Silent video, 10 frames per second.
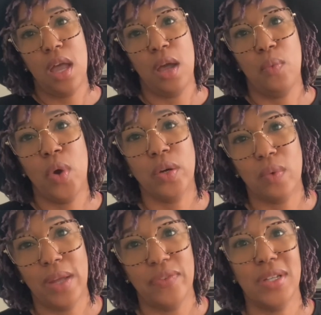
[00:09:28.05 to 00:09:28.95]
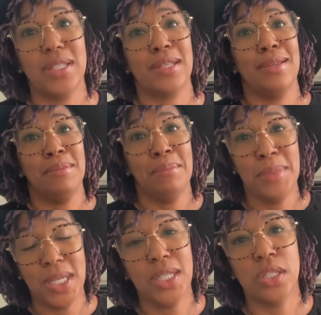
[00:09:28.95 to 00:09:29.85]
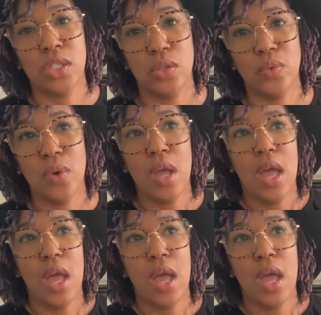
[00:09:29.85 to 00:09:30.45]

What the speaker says: one reference, many two.